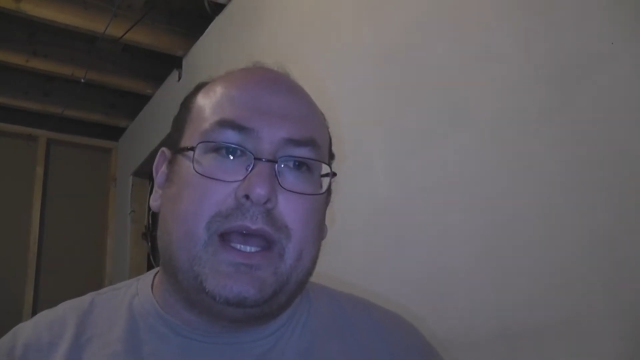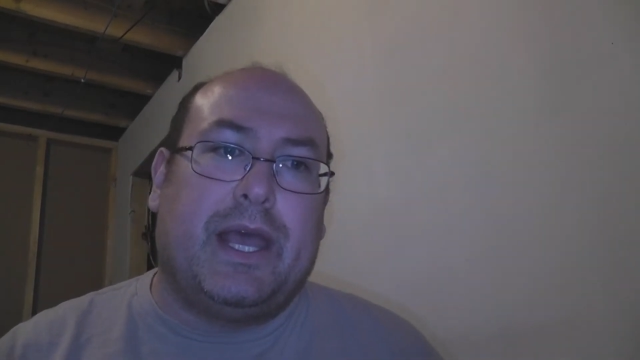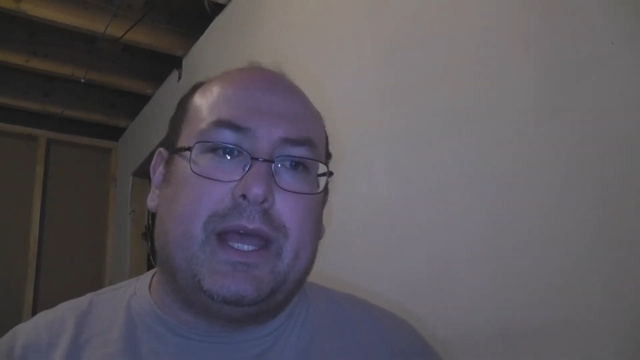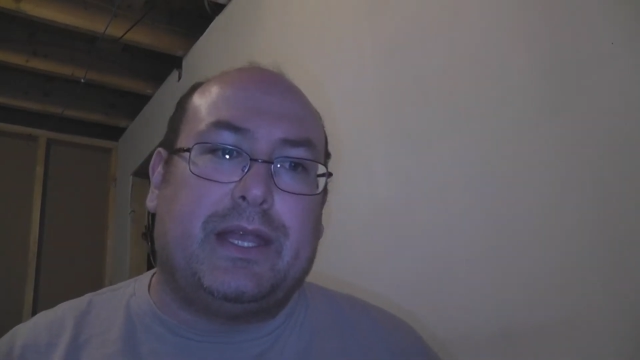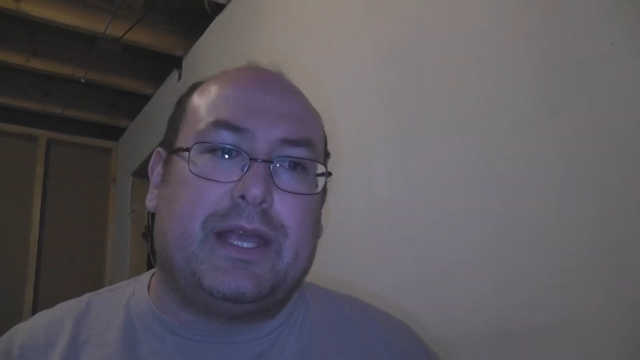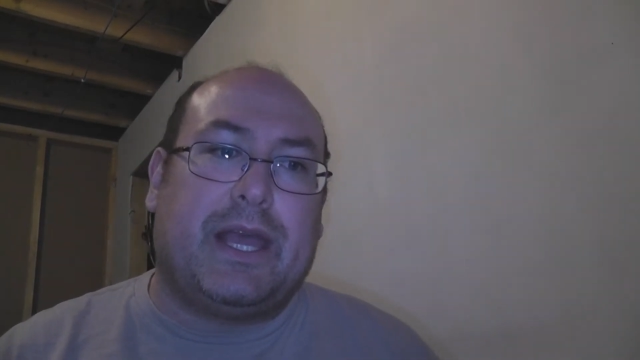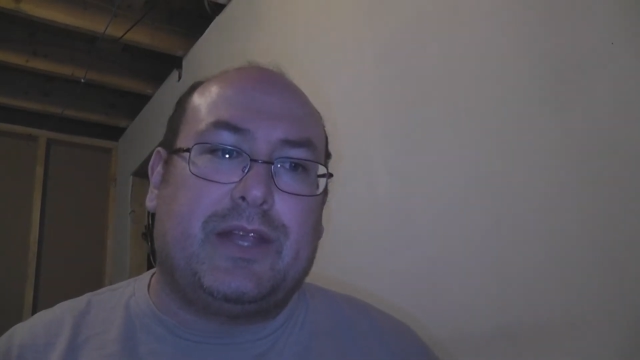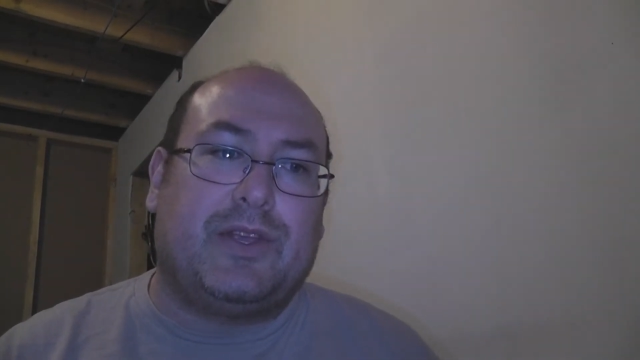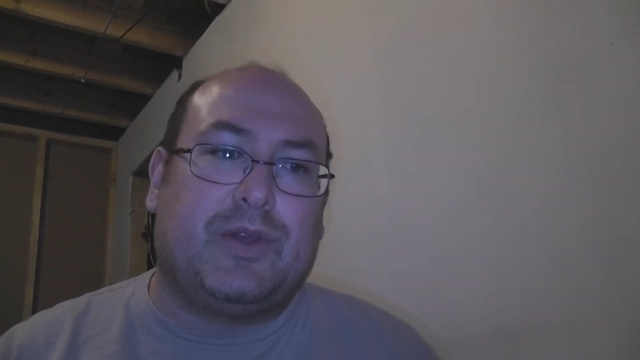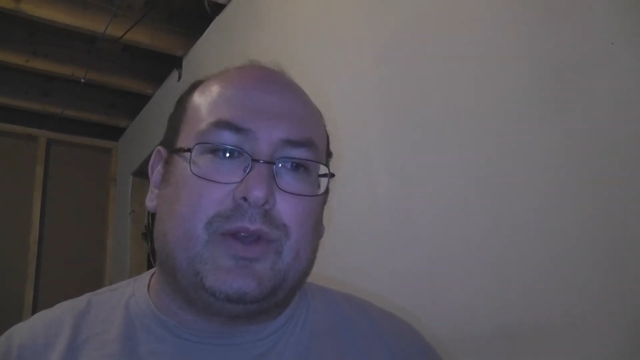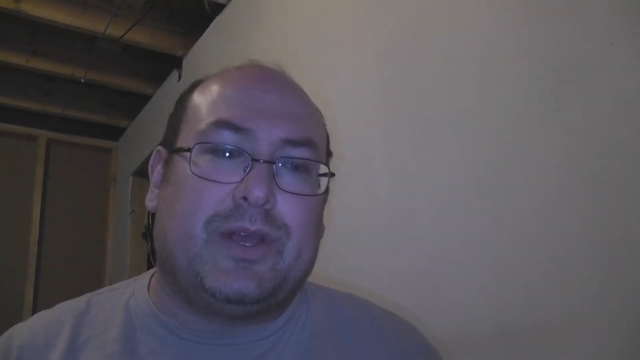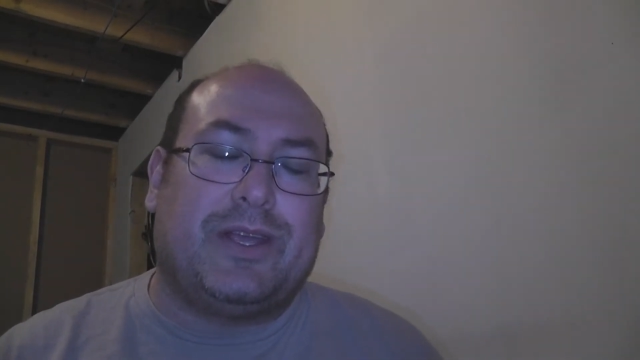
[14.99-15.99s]
and you had
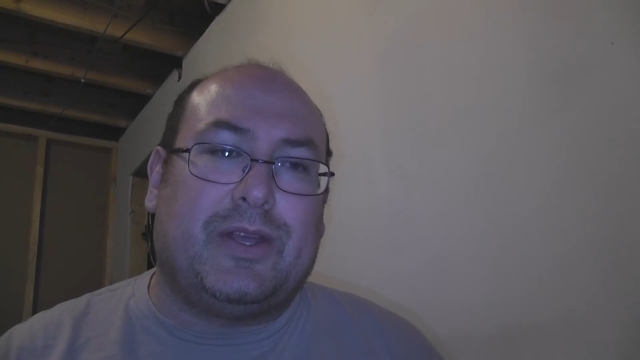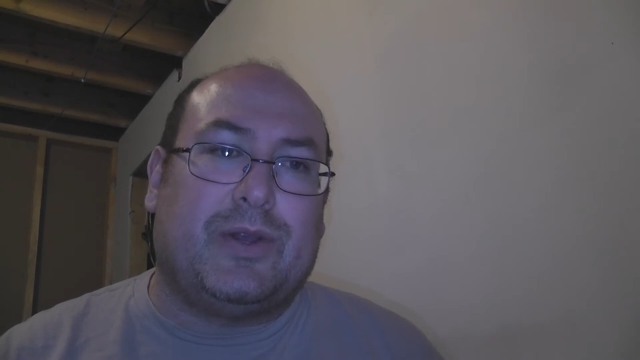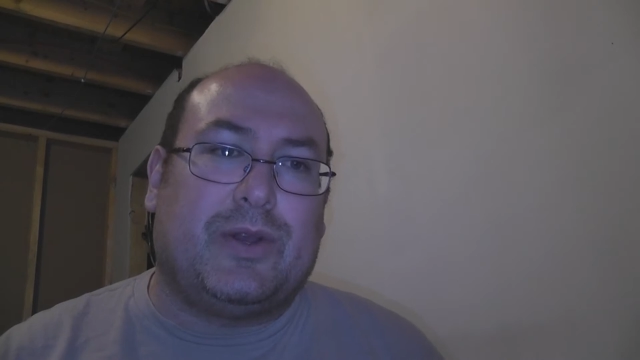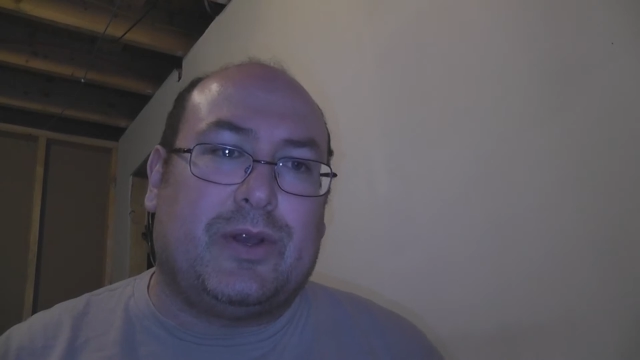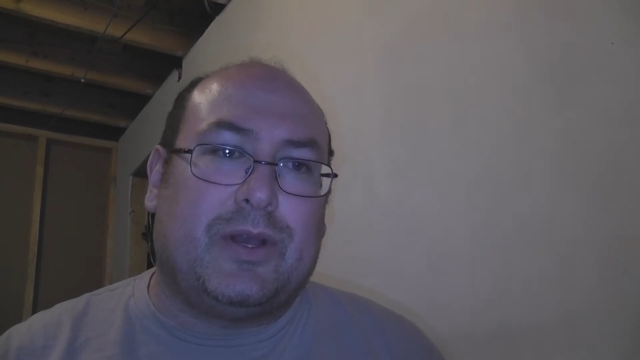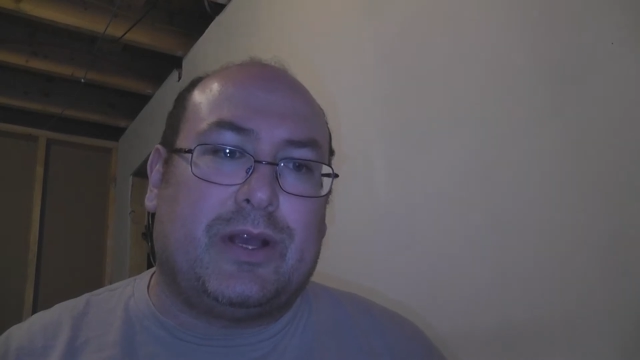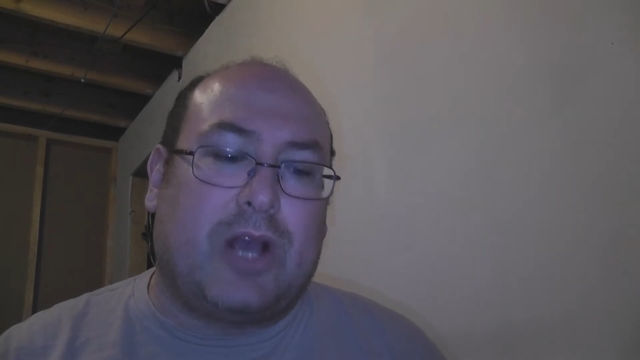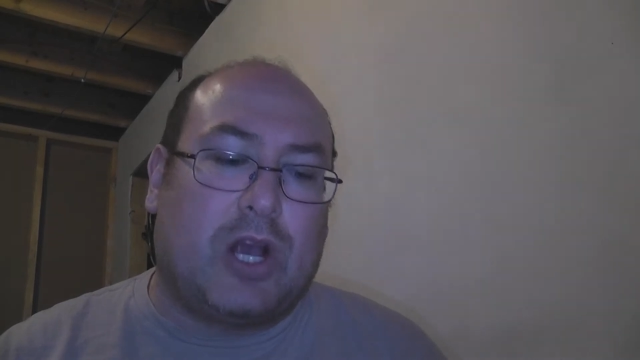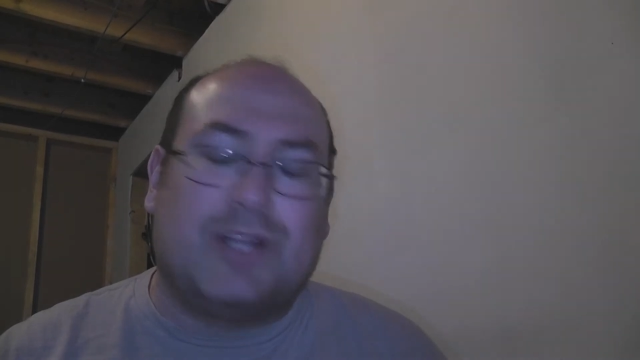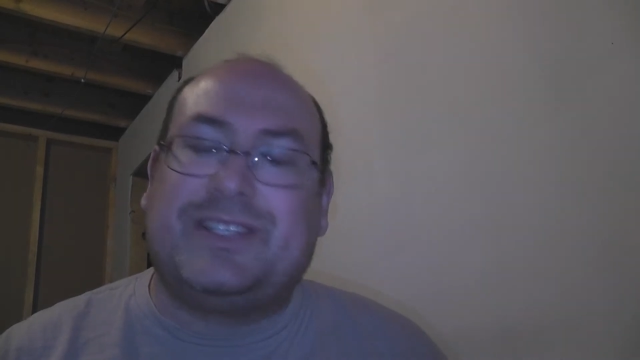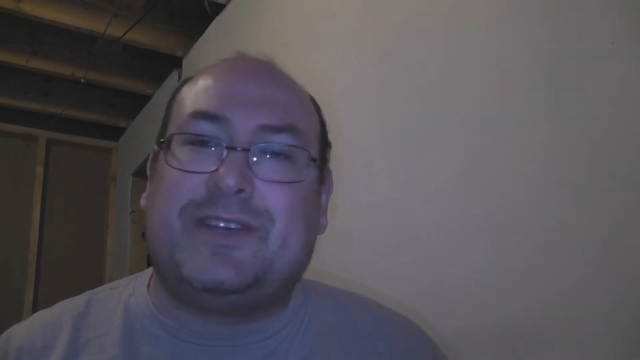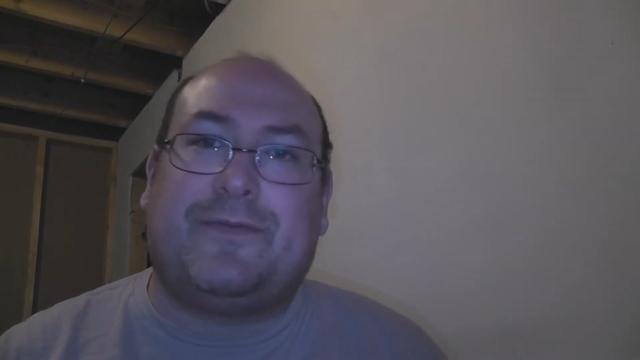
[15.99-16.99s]
your your
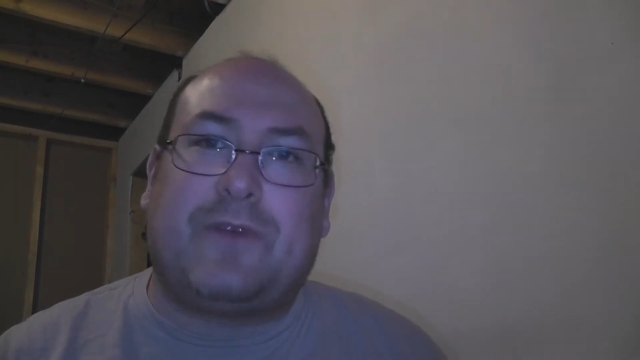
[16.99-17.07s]
artsy